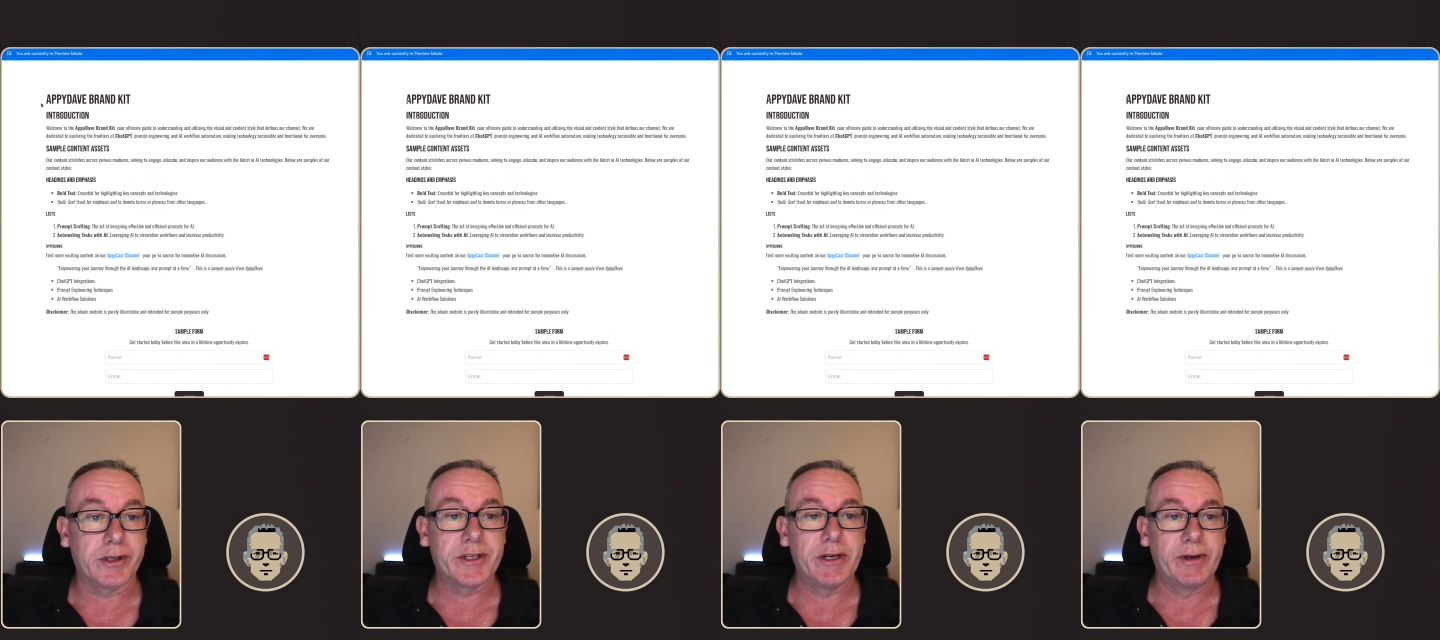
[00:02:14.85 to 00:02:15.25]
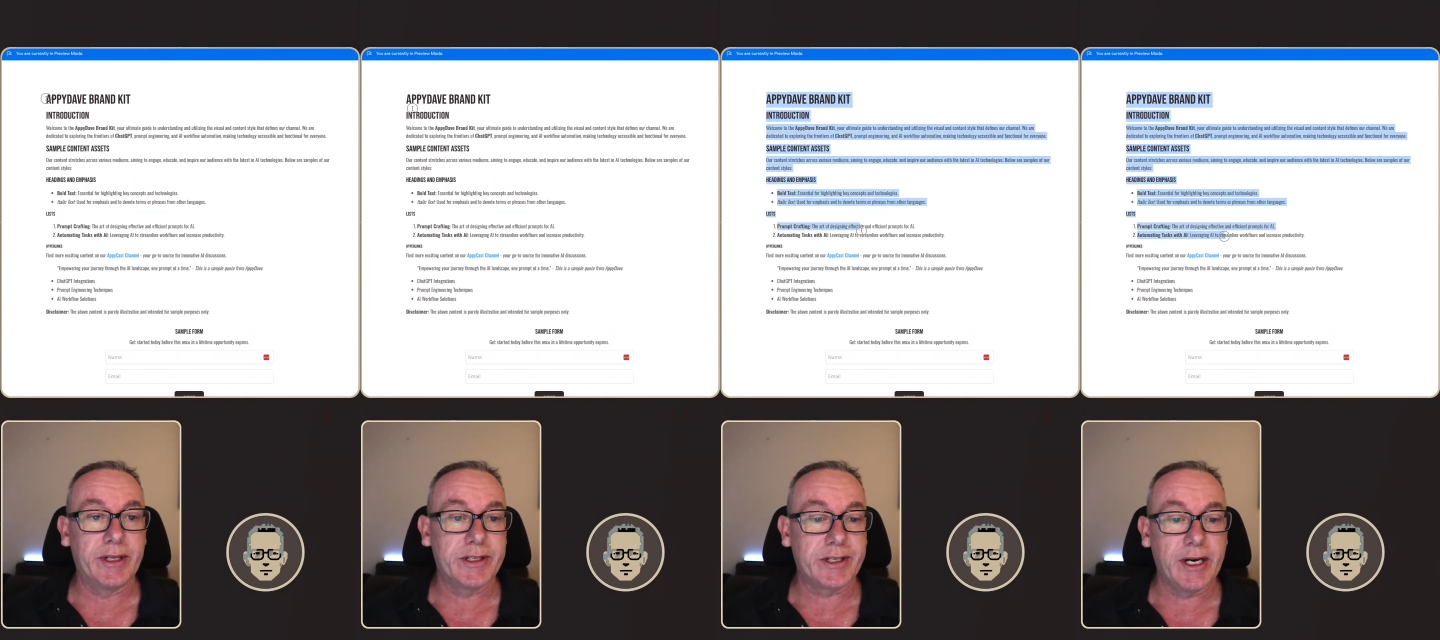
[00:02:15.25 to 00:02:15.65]
So in
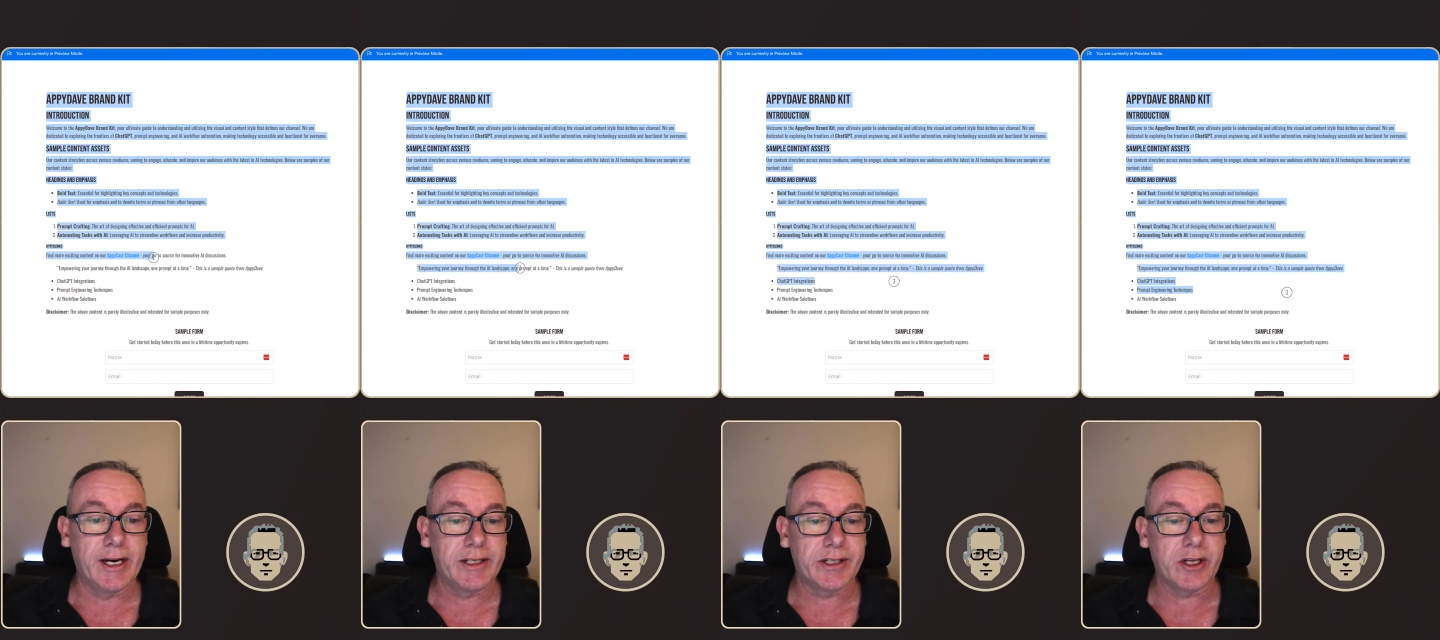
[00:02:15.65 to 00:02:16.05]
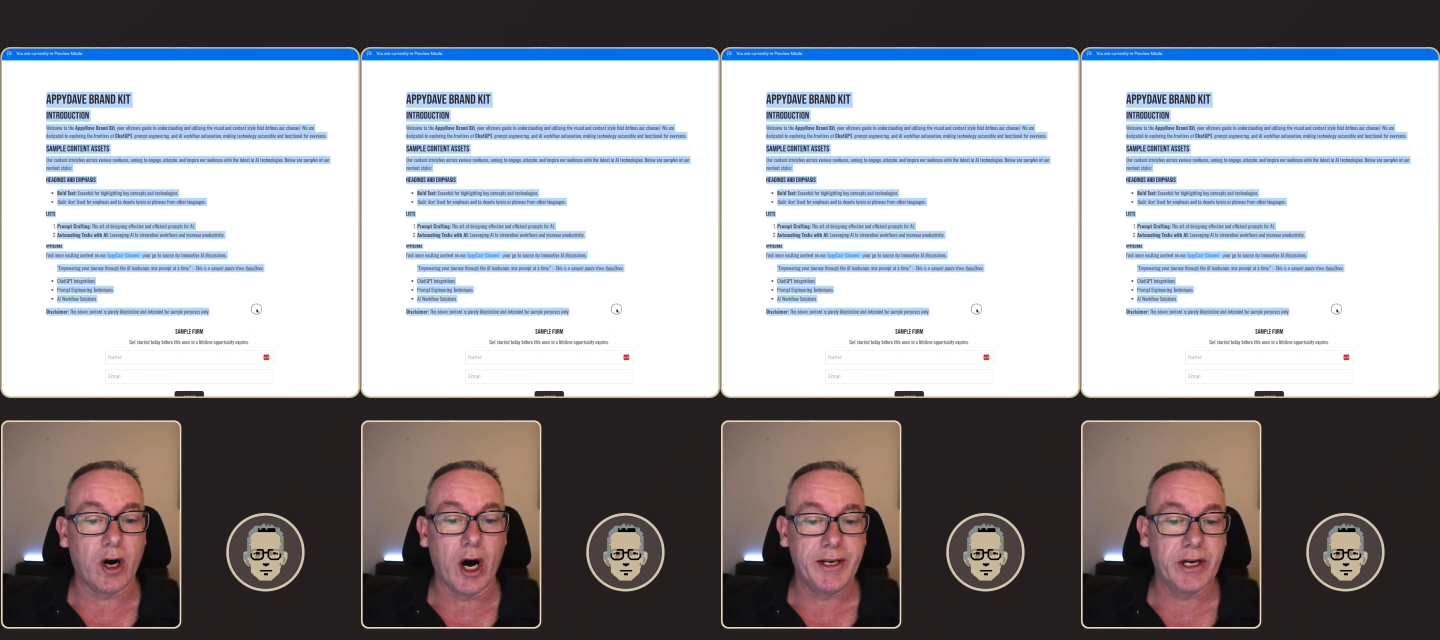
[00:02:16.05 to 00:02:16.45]
this case,
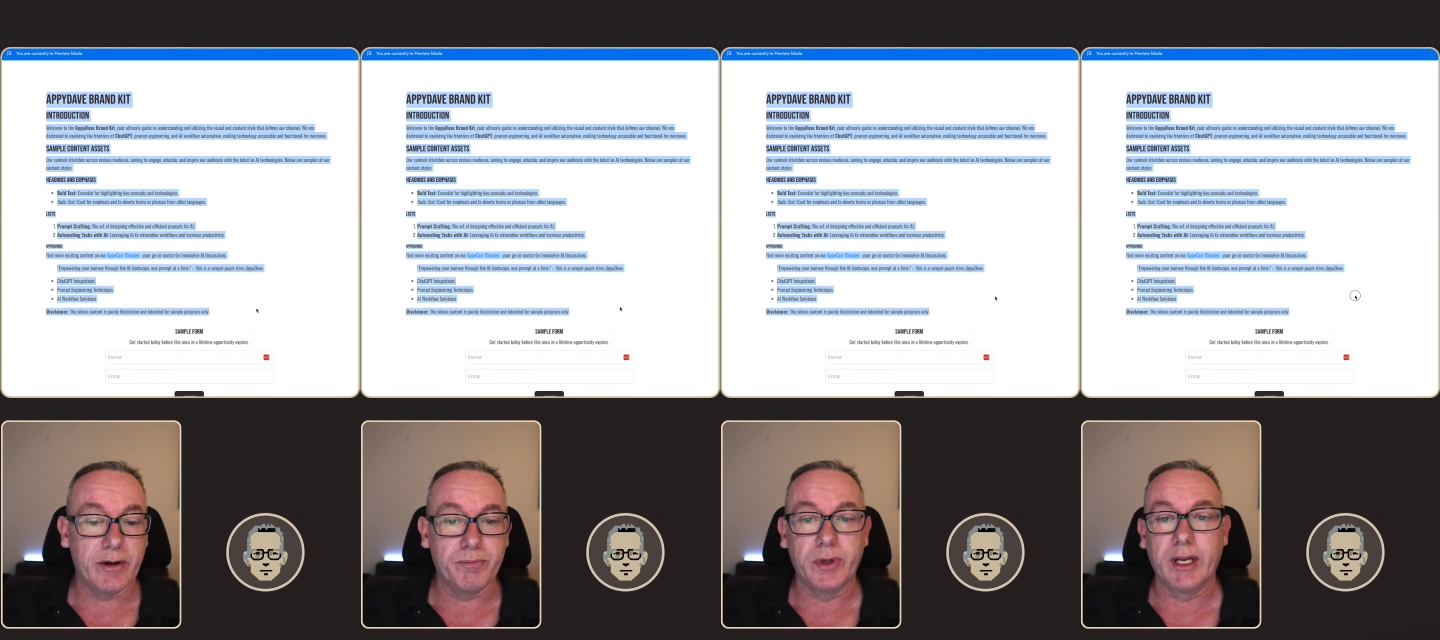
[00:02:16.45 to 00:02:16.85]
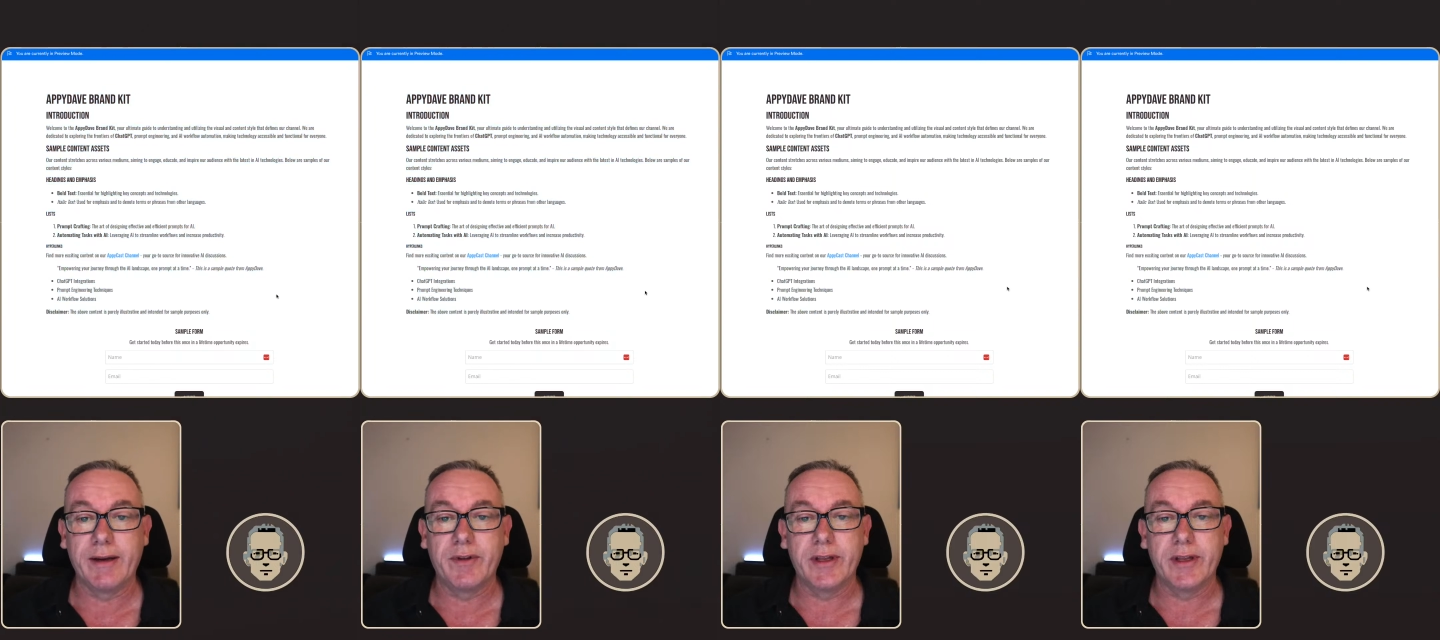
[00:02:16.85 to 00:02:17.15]
I don't believe